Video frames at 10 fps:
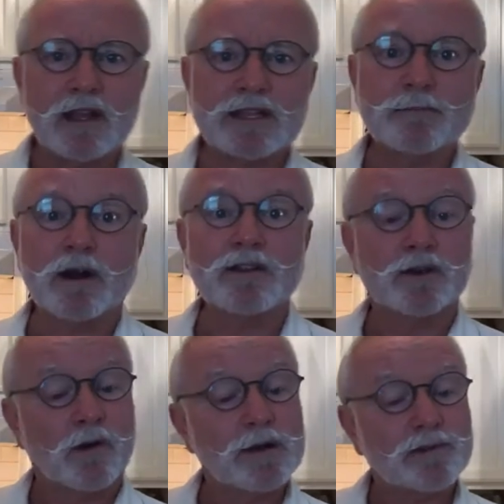as part of the
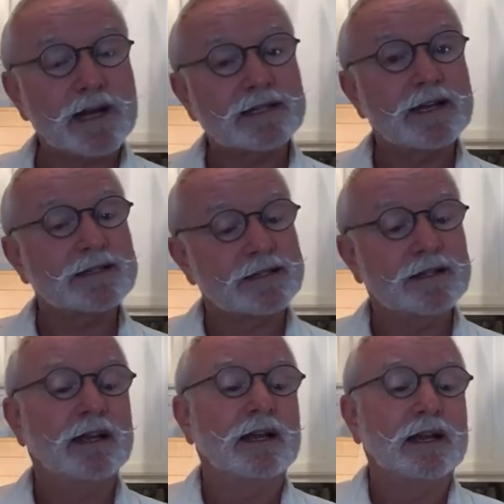growing process.
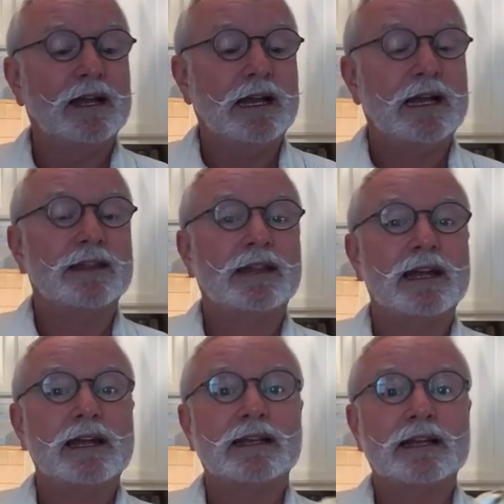And
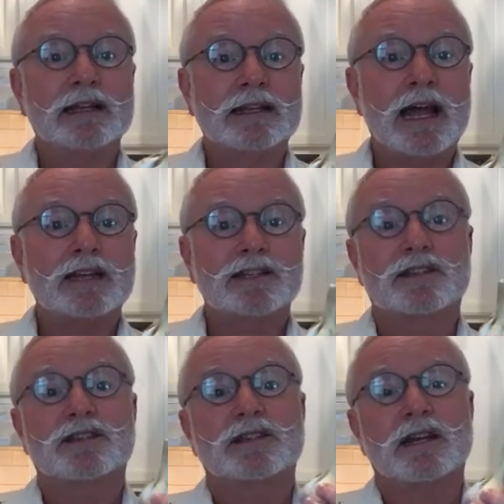then
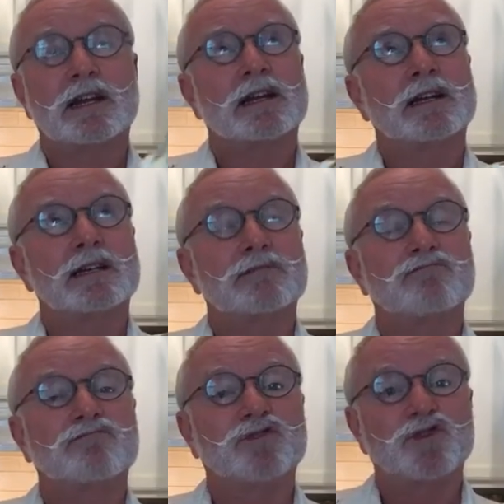next
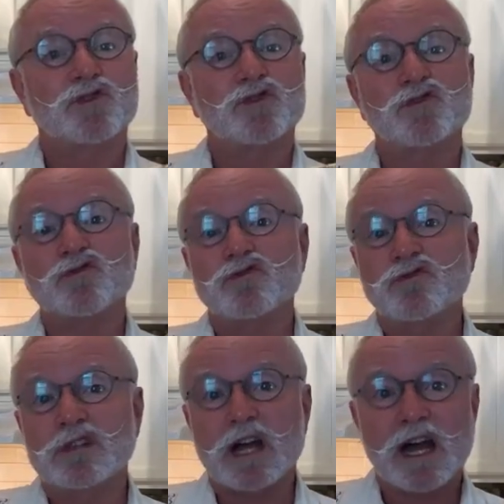
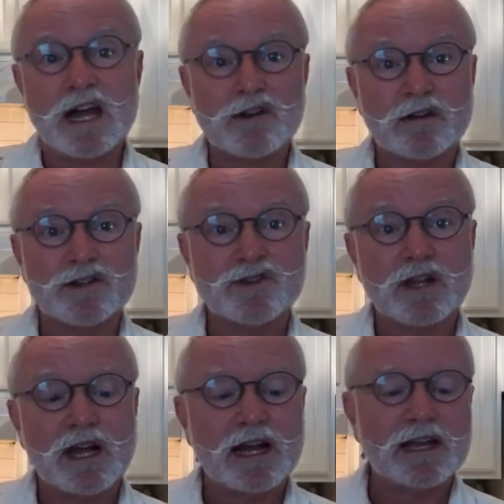July, early
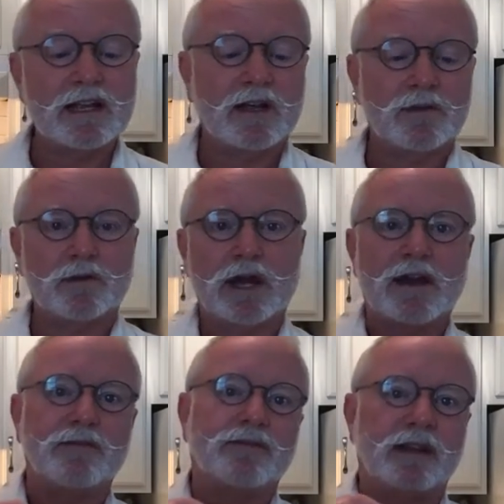July, you'll
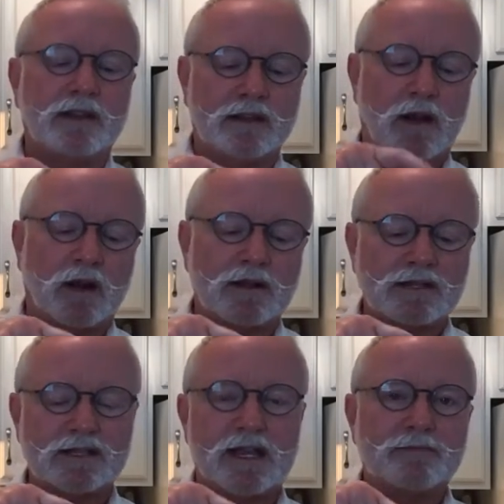have in the
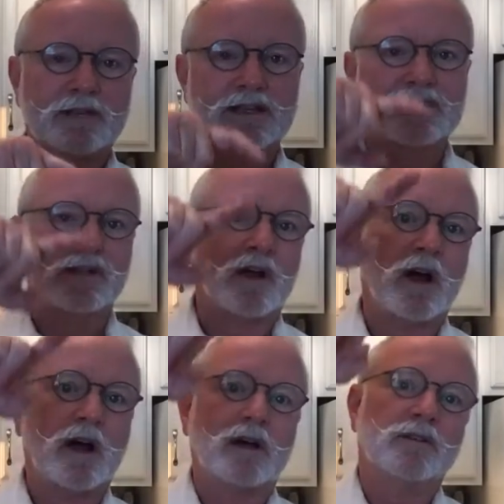hardscape these
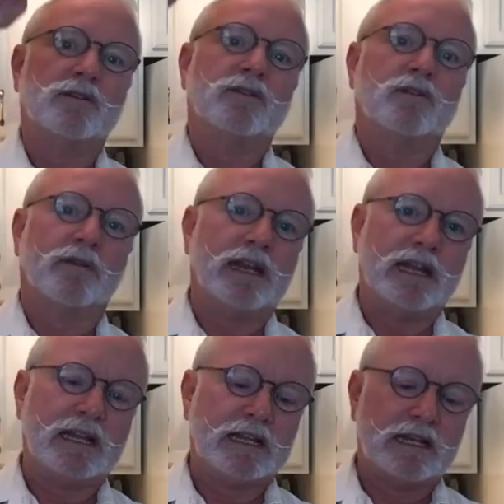long
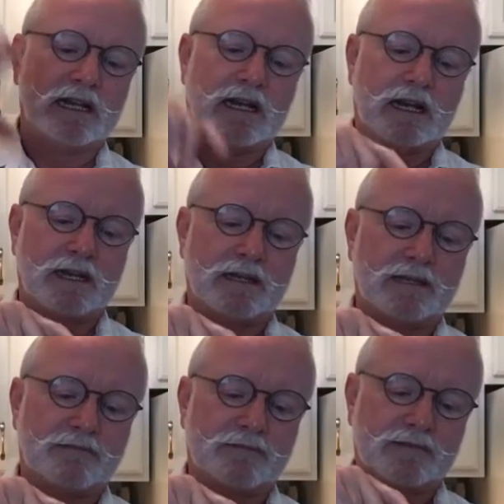green
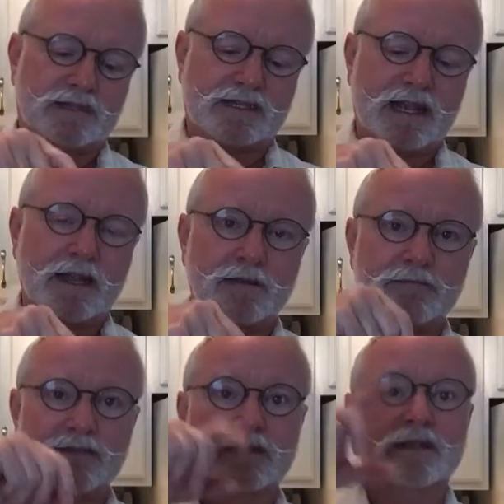
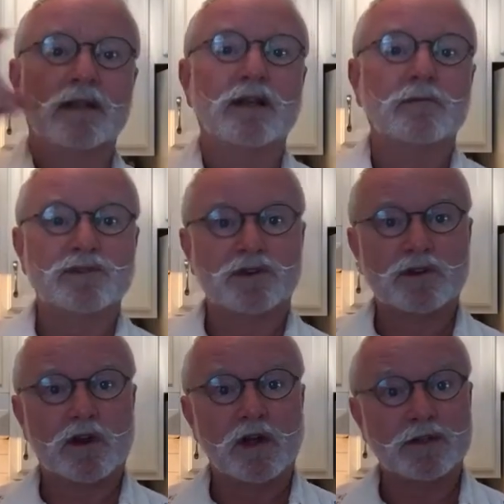stems which are
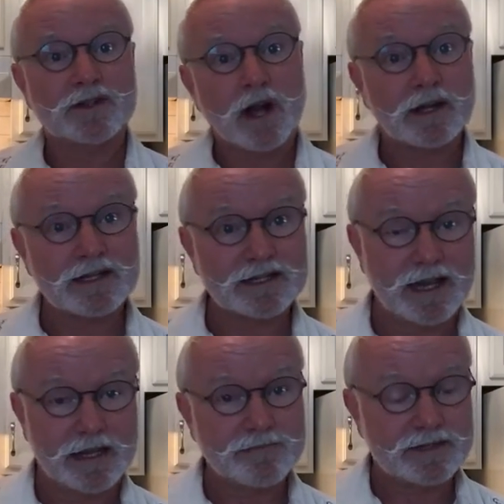called garlic
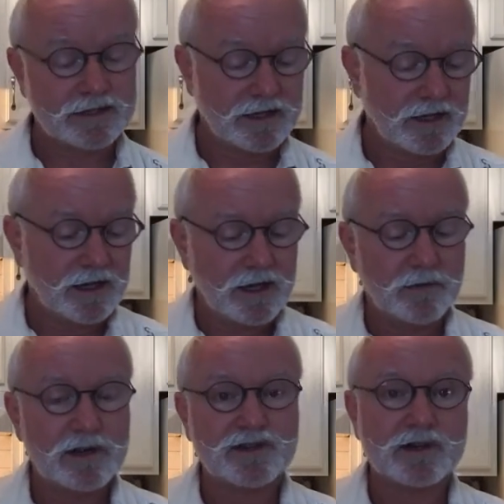scapes,
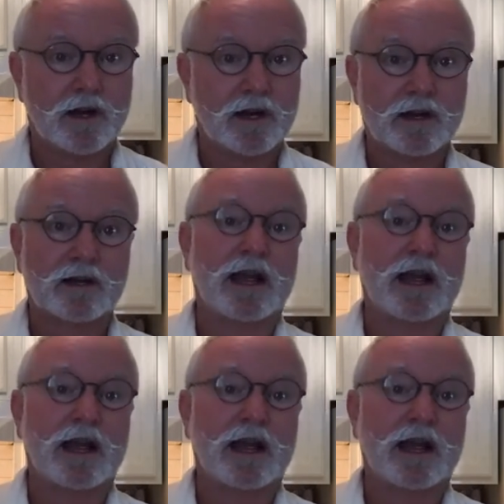which are